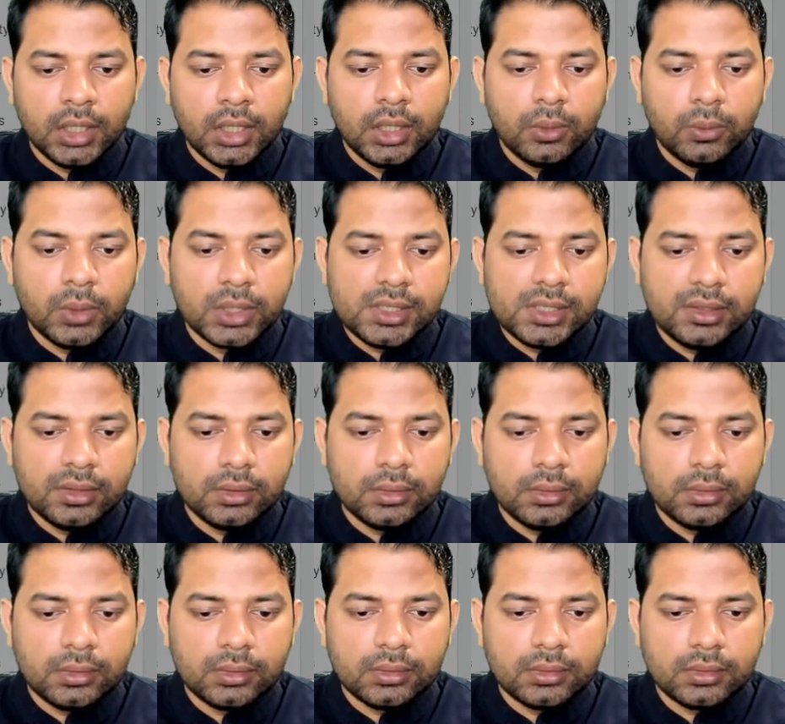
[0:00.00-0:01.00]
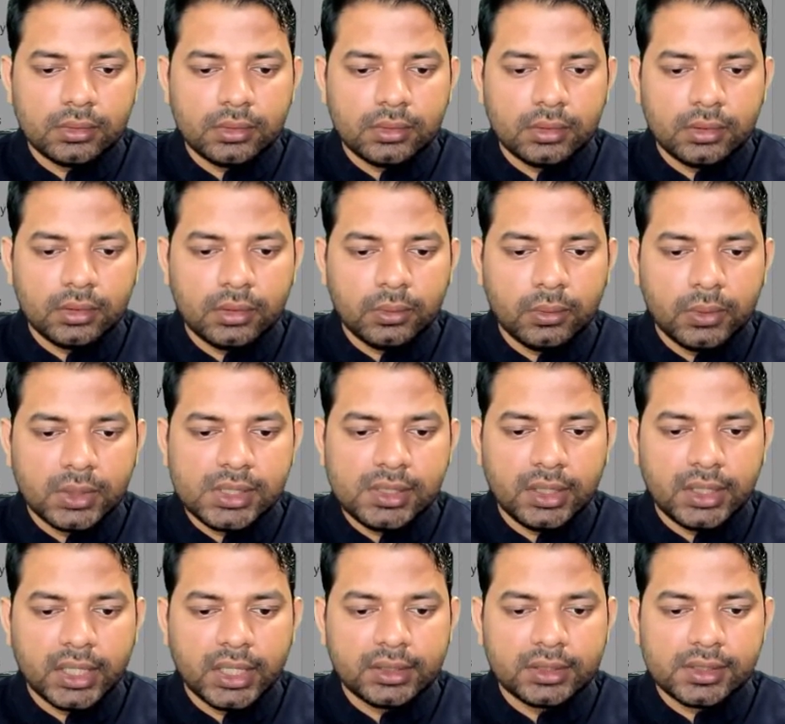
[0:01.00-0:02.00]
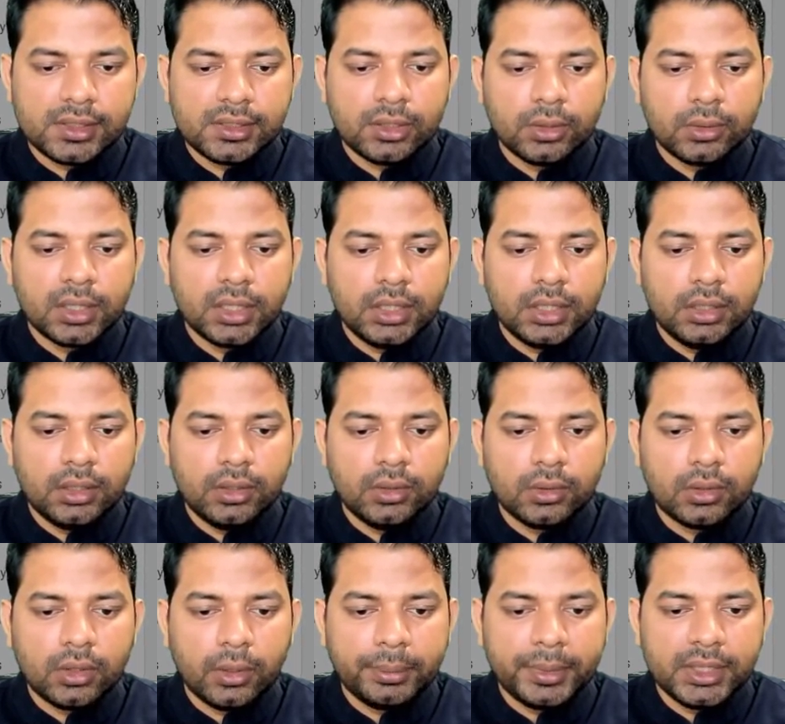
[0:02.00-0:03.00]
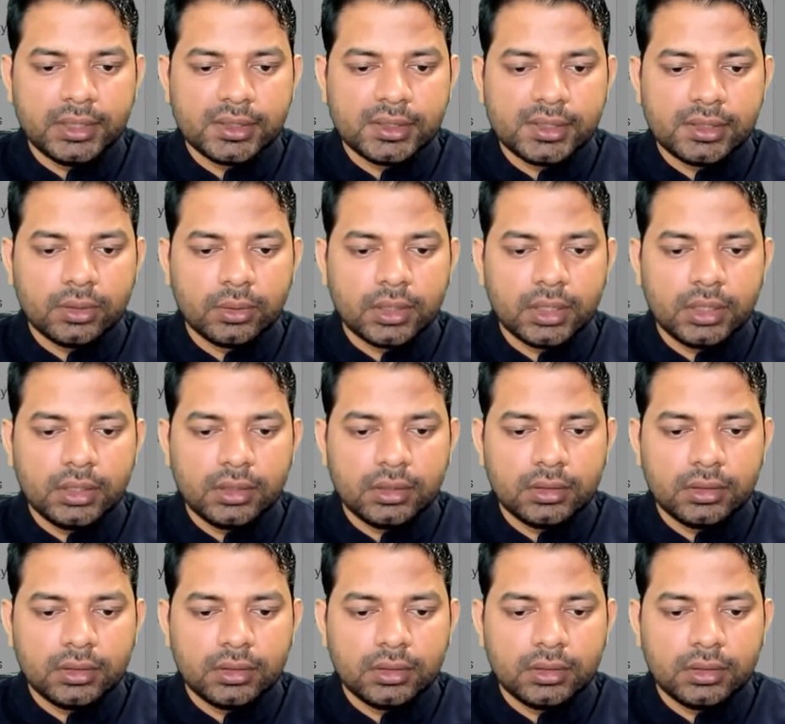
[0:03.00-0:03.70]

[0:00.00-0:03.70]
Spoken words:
Once you get this token, you copy this token